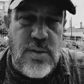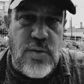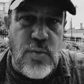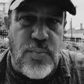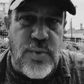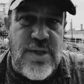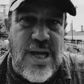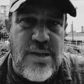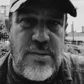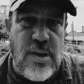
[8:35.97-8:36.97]
to
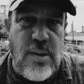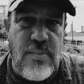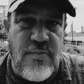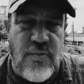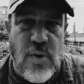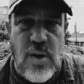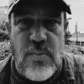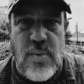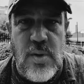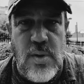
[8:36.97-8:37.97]
protect them
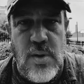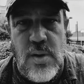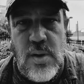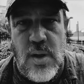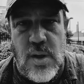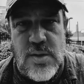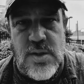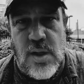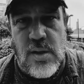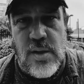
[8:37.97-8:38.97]
from
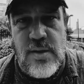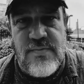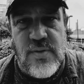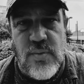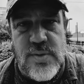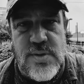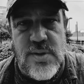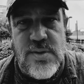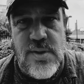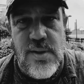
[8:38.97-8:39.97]
hostile
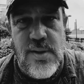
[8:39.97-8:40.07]
influences?